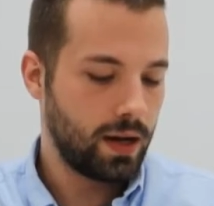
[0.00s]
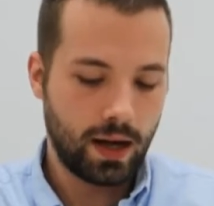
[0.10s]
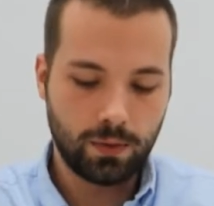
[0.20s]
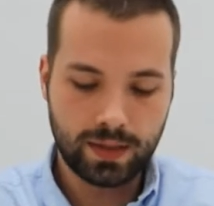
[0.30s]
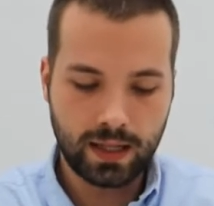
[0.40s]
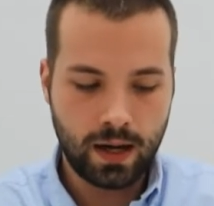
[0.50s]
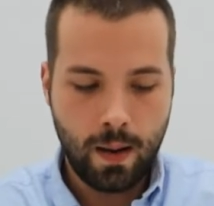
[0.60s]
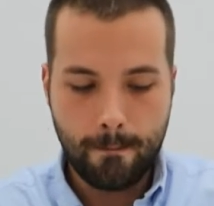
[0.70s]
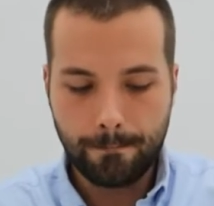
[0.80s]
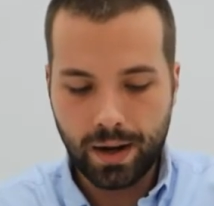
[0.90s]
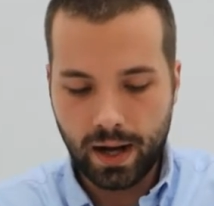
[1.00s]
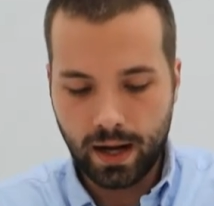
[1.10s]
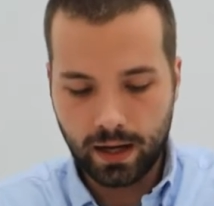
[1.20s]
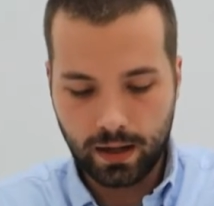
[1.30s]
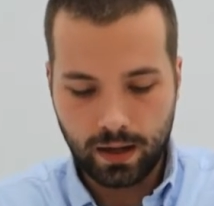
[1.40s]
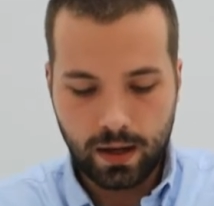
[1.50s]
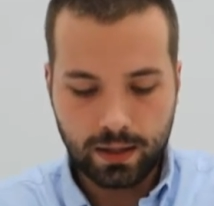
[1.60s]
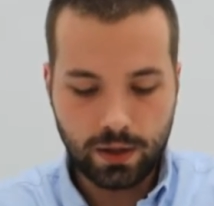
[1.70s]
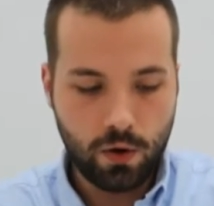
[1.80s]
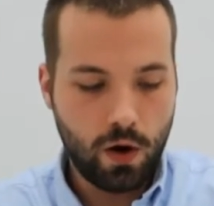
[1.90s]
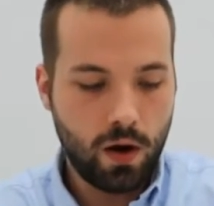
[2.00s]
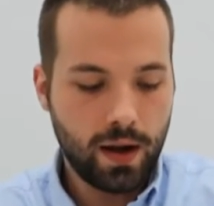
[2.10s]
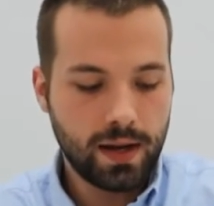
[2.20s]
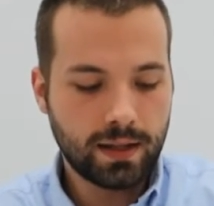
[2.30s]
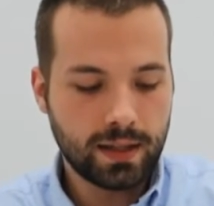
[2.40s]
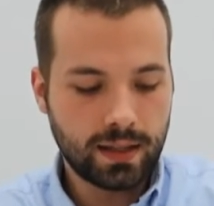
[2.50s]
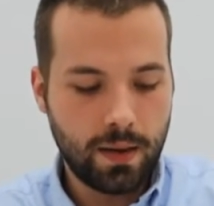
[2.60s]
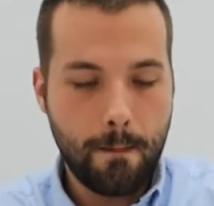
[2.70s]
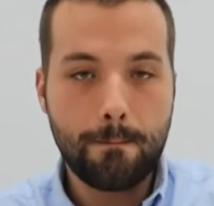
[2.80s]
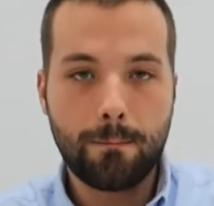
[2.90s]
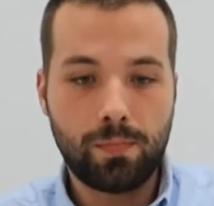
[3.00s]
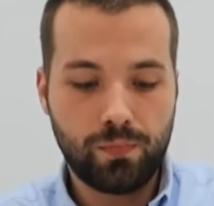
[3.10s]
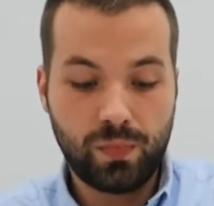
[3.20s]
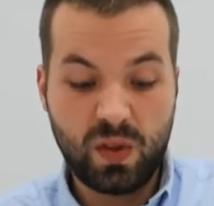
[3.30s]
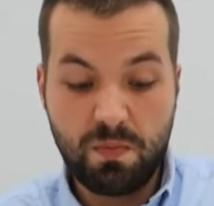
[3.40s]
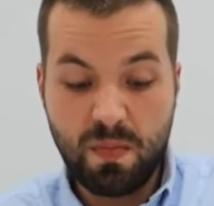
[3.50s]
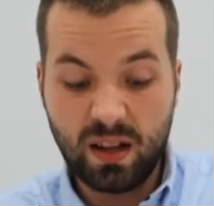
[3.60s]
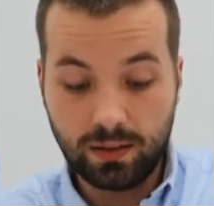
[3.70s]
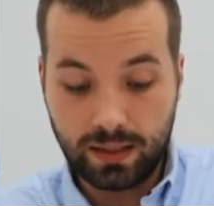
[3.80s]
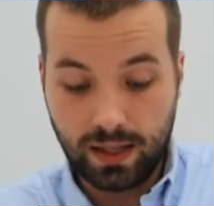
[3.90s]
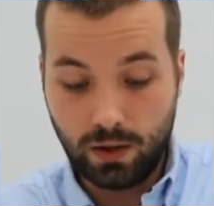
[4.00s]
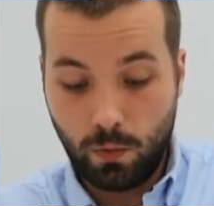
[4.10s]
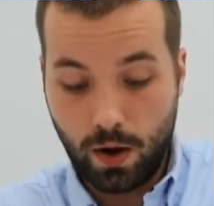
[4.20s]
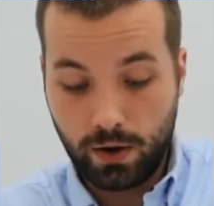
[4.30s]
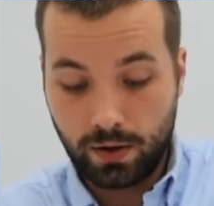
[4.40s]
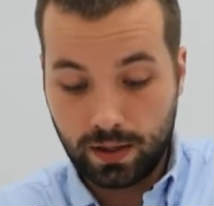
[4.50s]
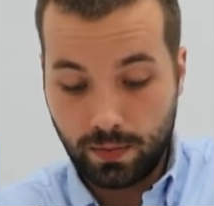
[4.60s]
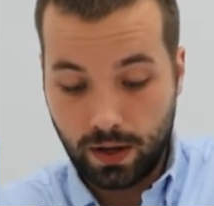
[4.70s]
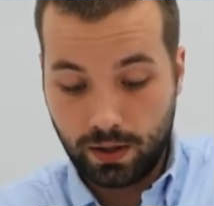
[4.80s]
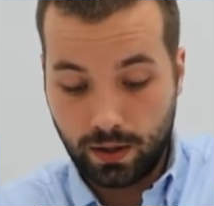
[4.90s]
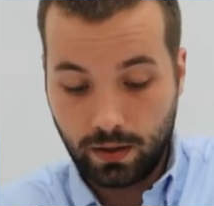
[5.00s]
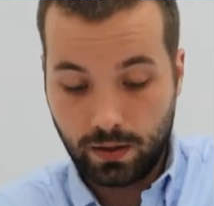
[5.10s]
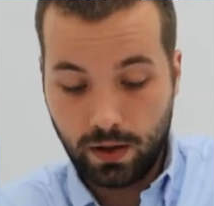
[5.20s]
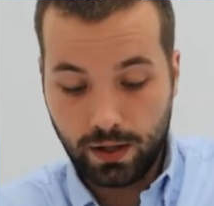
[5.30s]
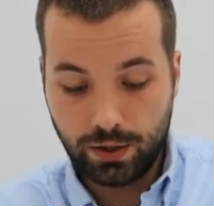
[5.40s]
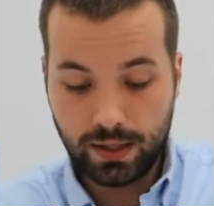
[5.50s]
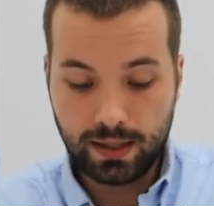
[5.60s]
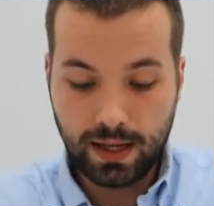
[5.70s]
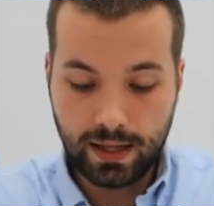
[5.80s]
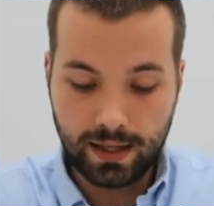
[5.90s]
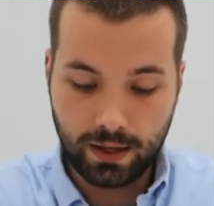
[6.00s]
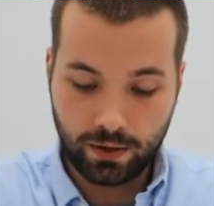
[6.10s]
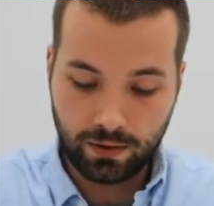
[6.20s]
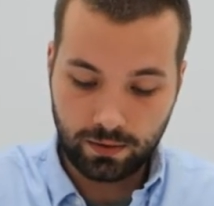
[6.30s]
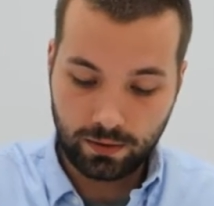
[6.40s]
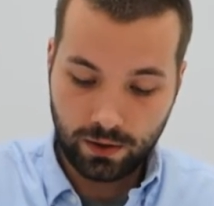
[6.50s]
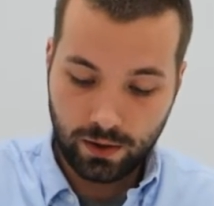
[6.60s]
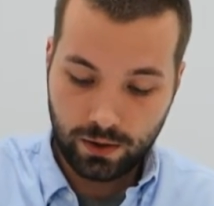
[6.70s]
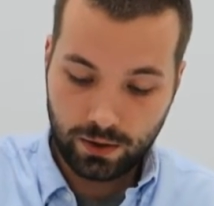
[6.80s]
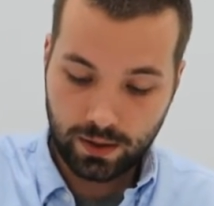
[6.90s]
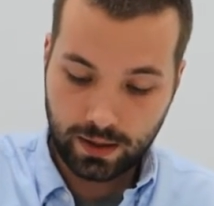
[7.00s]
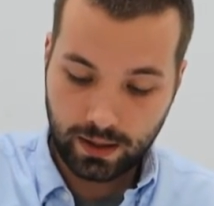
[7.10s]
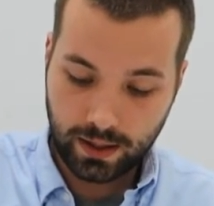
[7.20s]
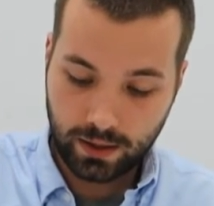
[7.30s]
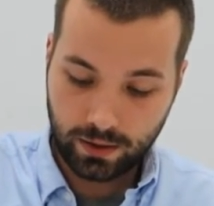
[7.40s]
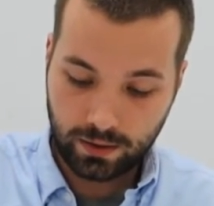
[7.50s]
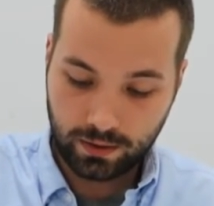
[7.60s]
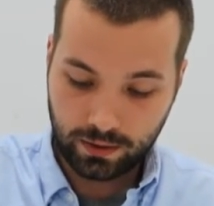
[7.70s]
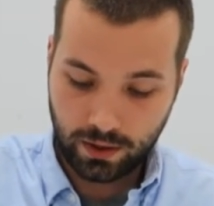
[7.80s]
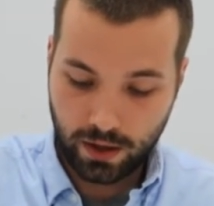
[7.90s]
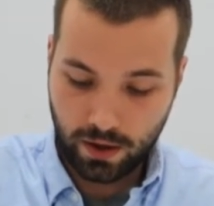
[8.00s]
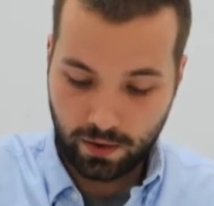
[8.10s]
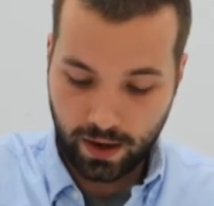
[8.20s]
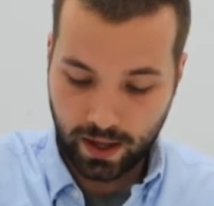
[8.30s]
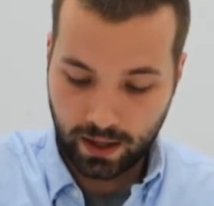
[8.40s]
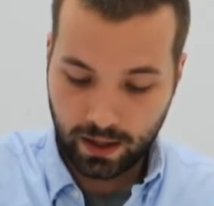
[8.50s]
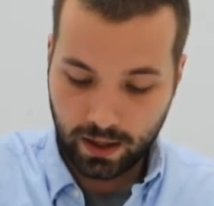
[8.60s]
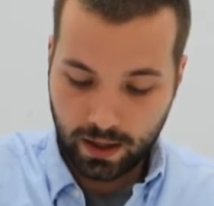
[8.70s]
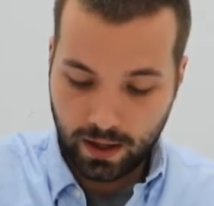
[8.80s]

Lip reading: It helps it bind so it doesn't melt in the water as much. All right, just a little. Just a little. Alrighty.